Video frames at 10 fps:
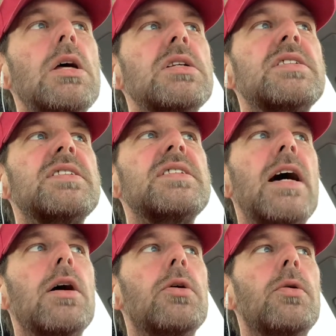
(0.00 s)

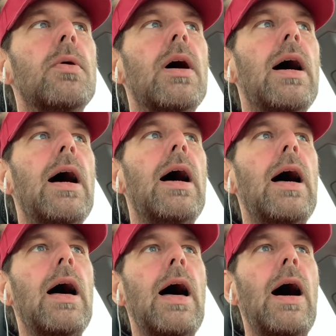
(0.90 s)
So
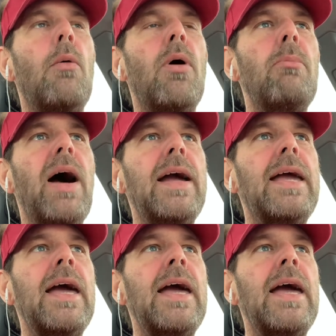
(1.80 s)
I went back